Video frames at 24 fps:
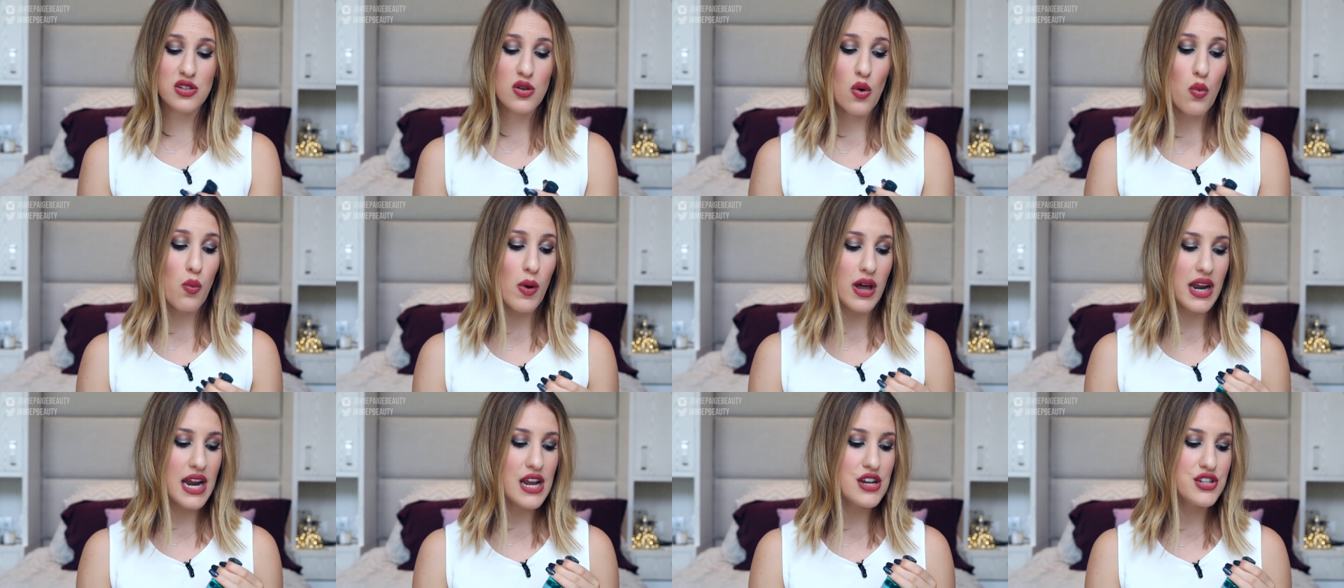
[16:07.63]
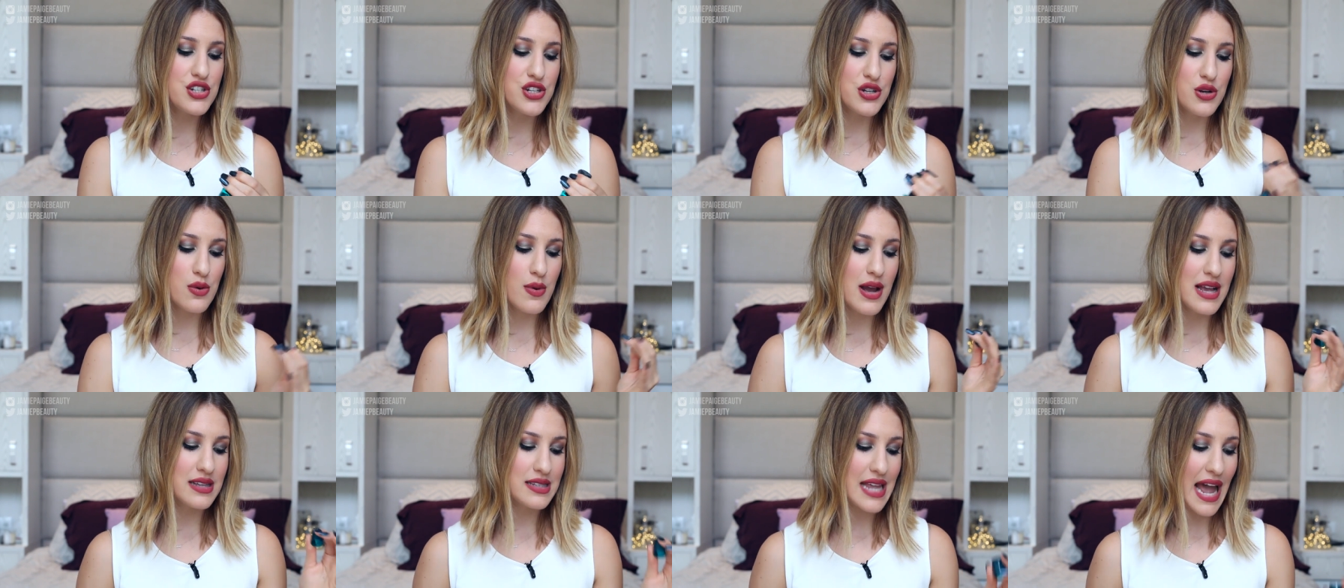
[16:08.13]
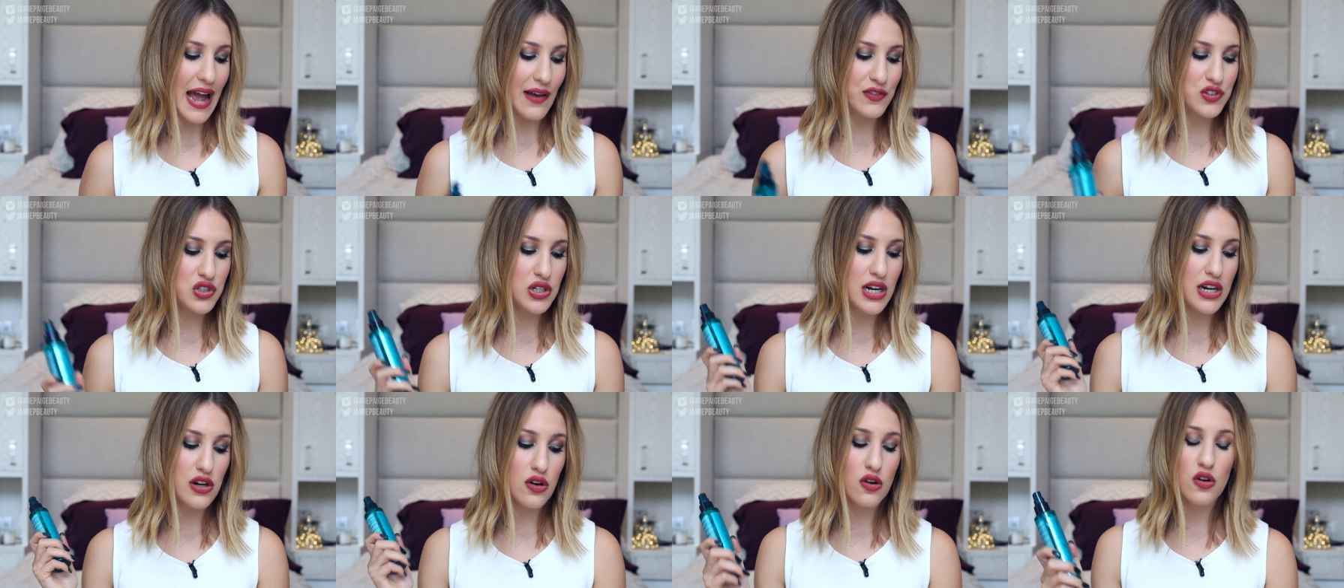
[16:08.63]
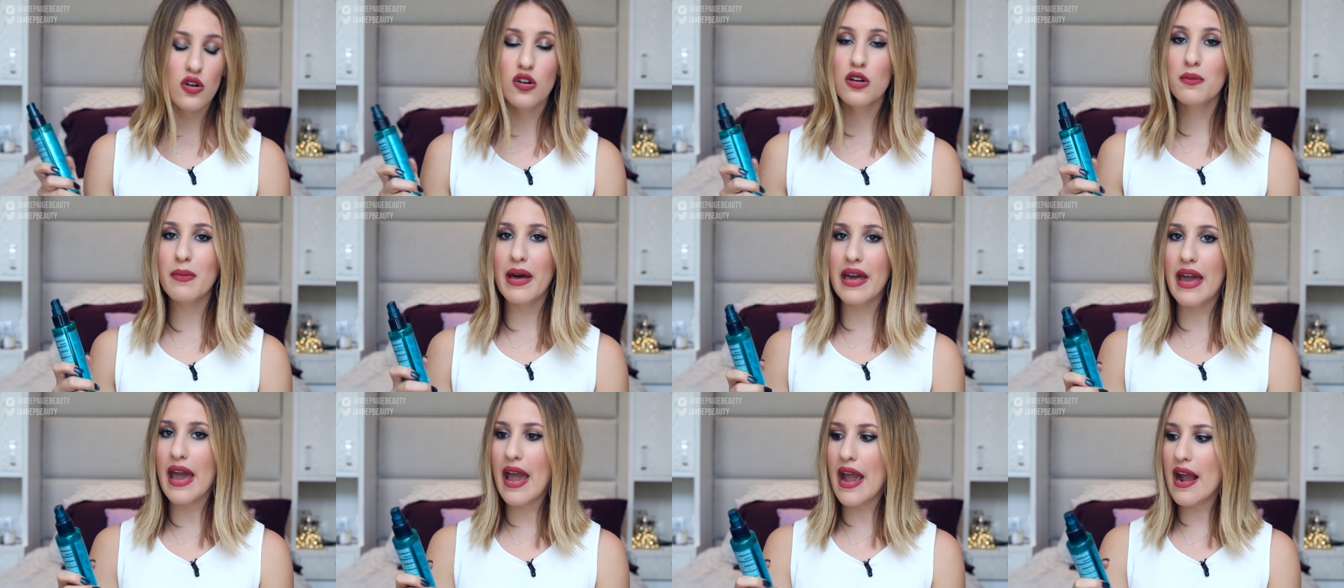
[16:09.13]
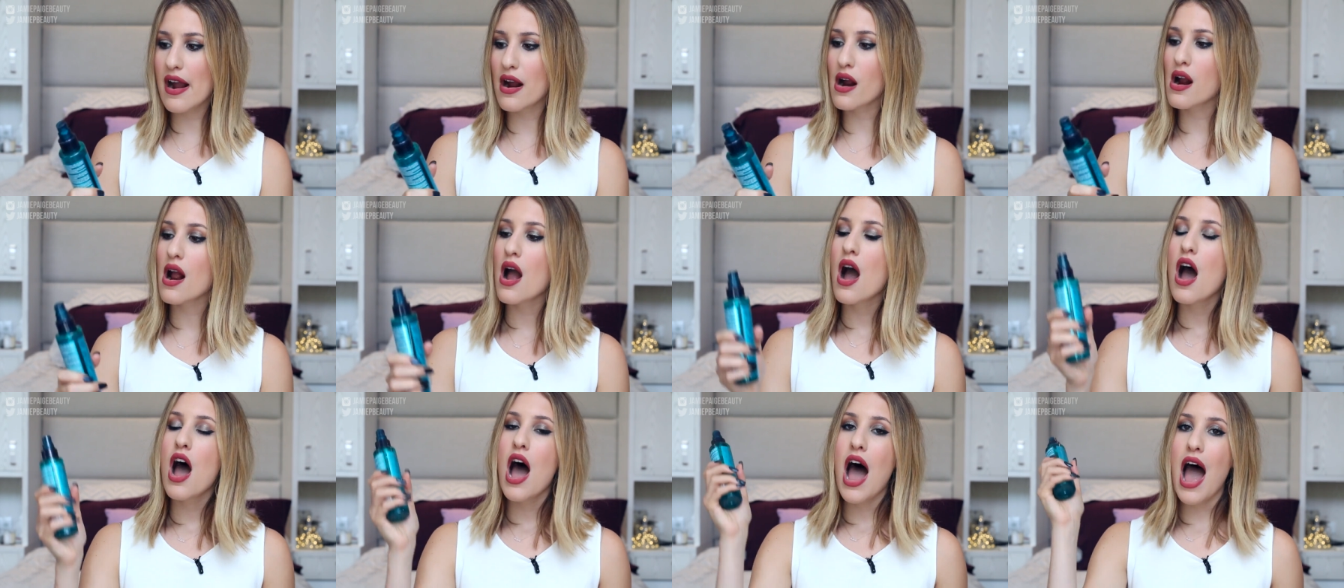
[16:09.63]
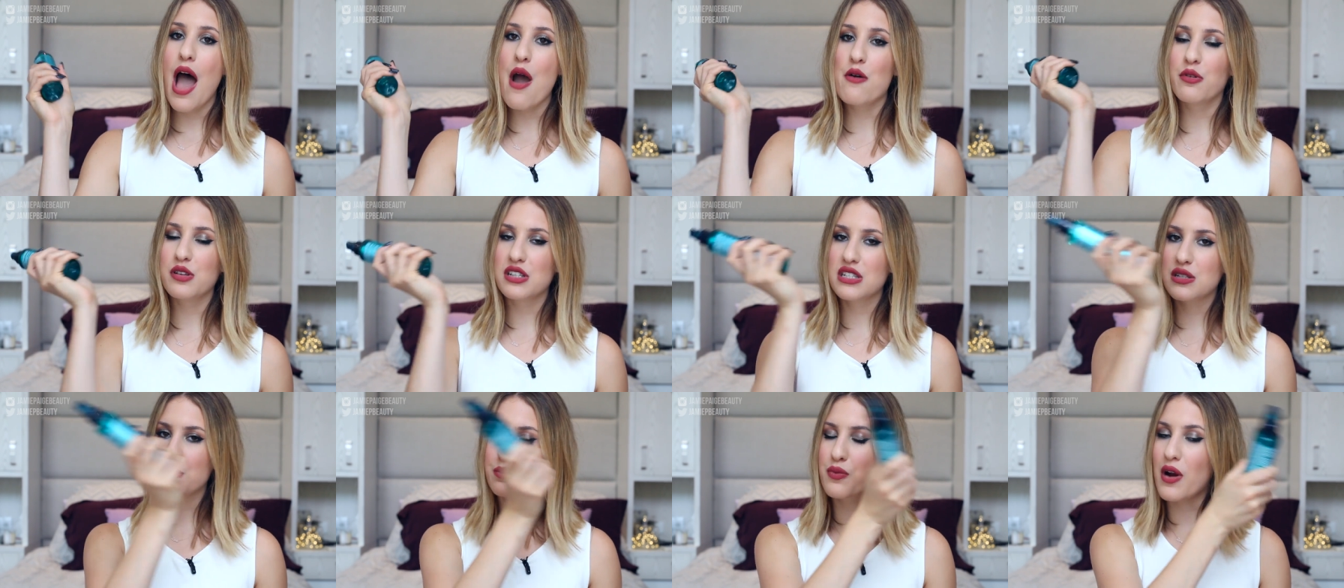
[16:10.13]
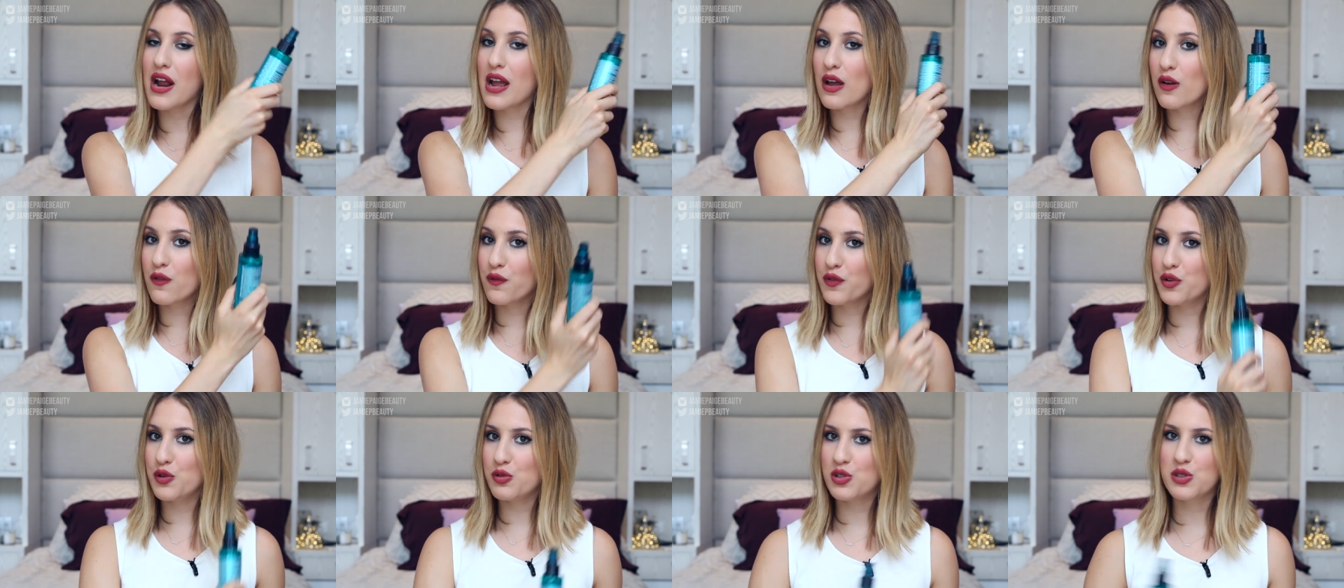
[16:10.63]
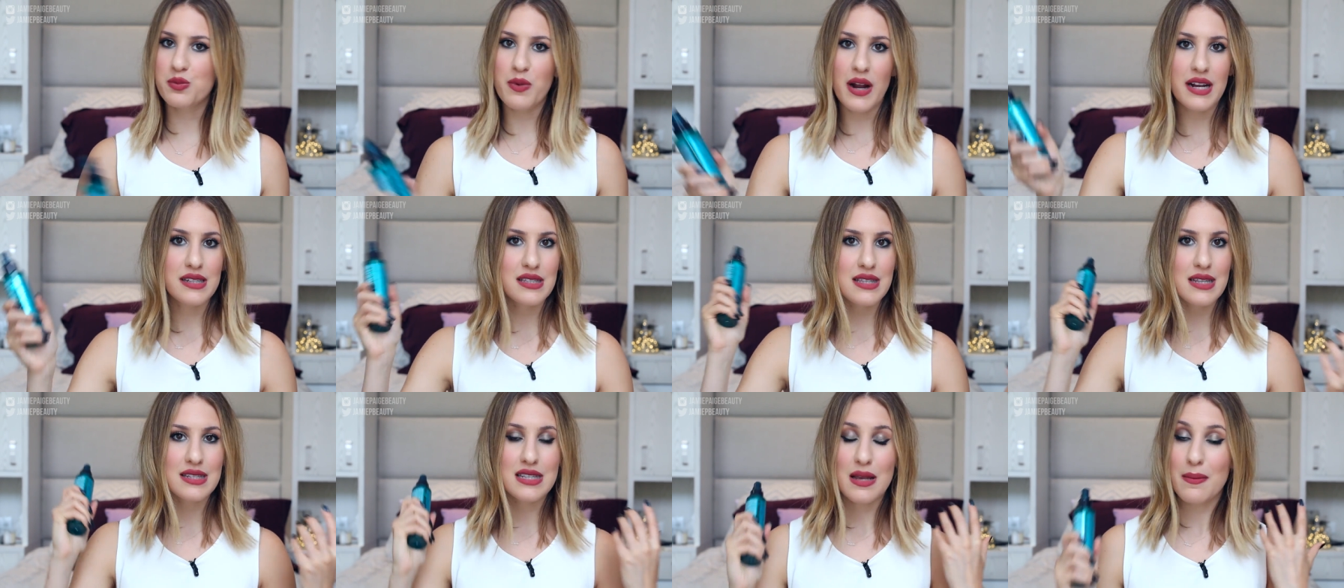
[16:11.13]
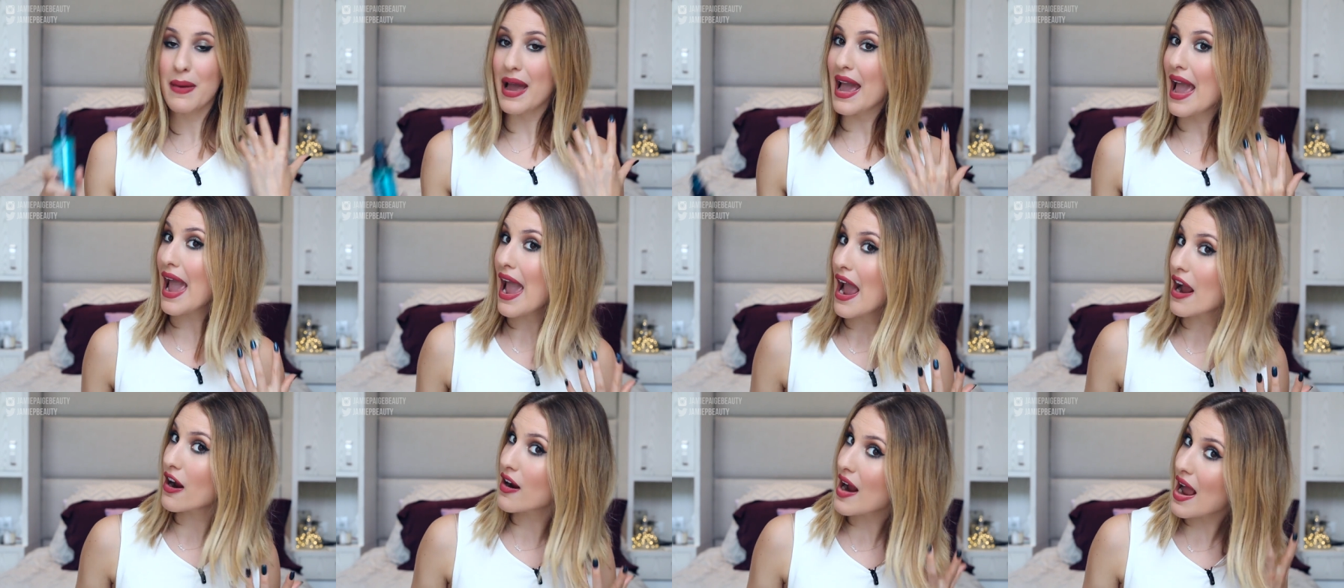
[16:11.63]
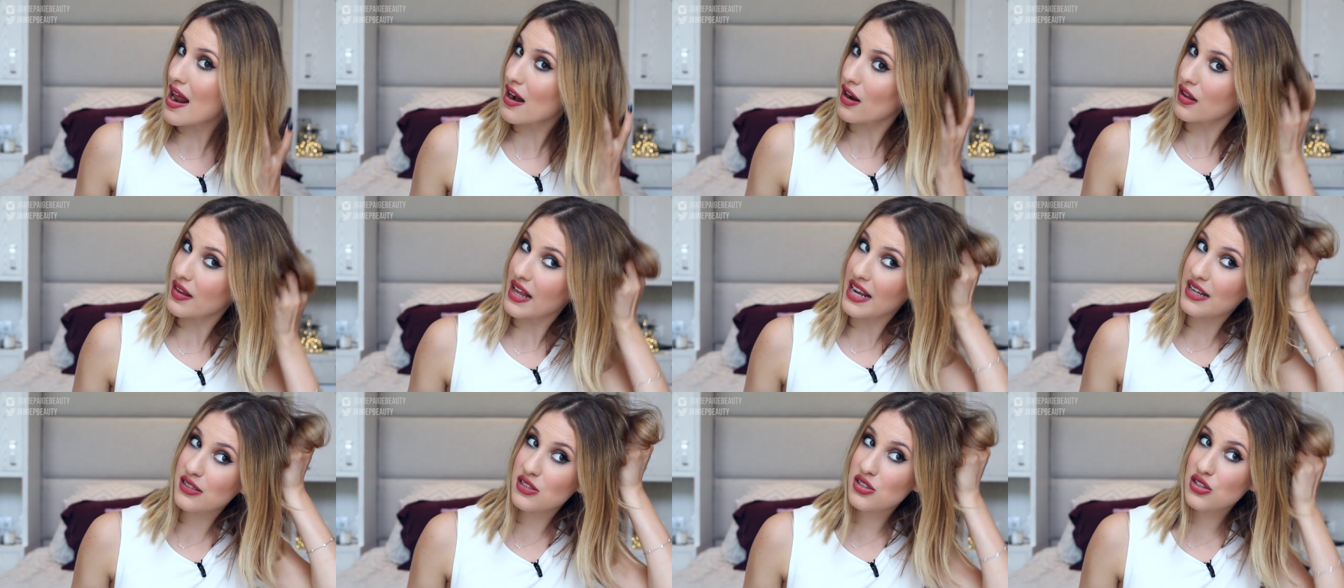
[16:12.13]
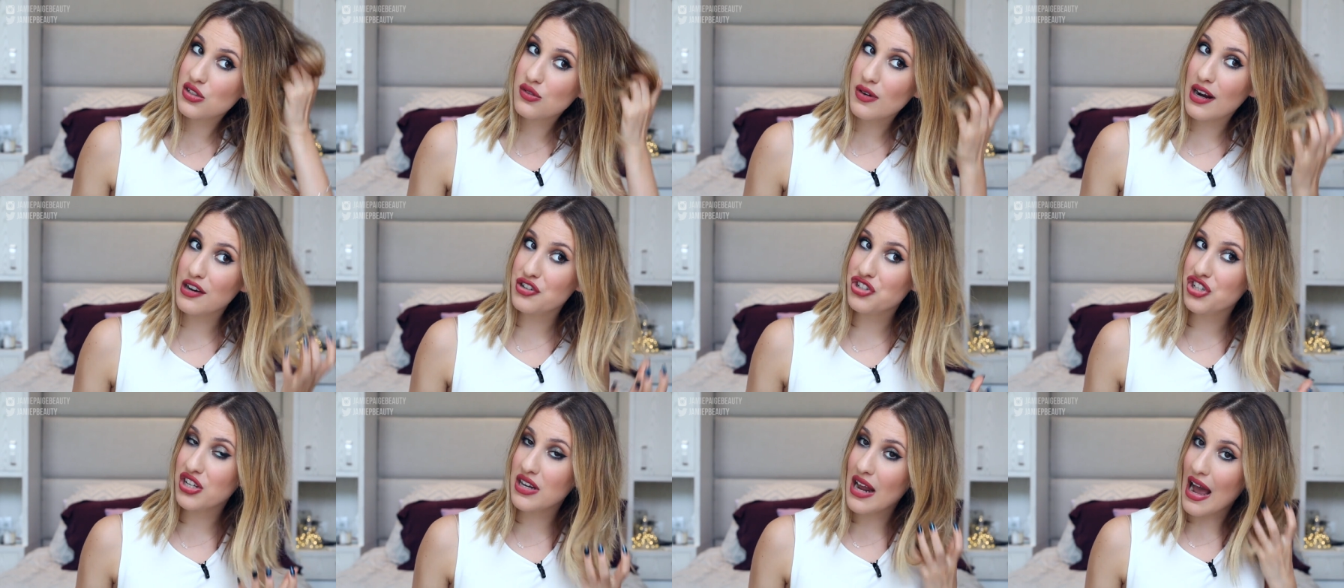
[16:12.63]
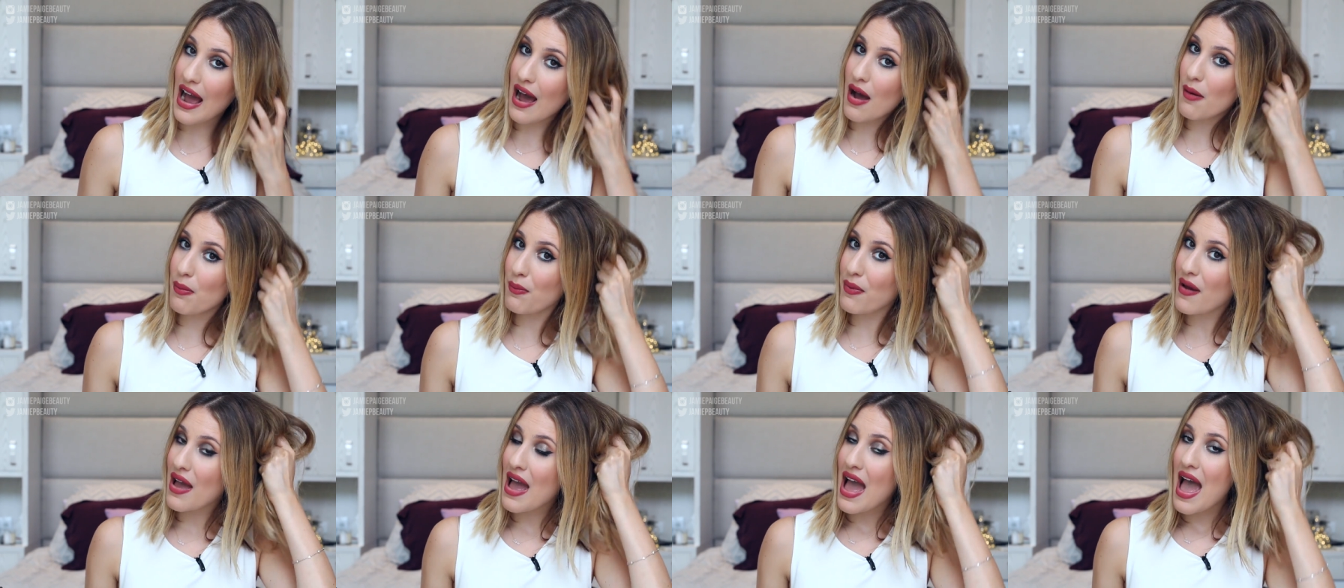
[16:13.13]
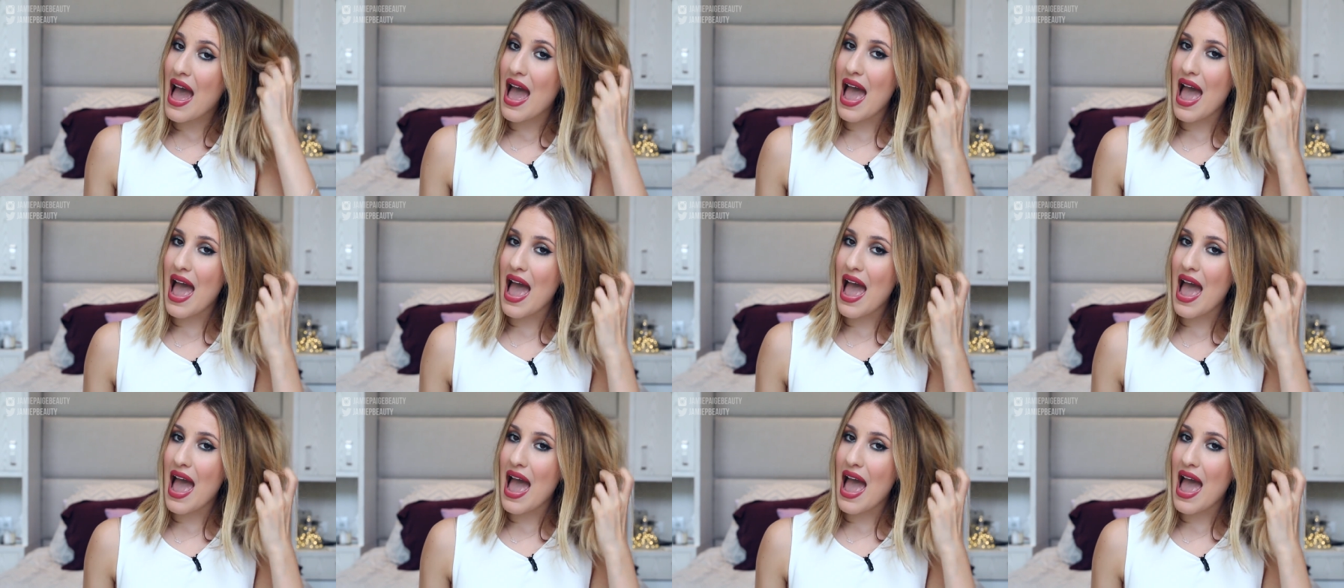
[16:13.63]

So what I do is after I curl my hair, I will spray a few sprays in this in my hair and I'll like scrunch it up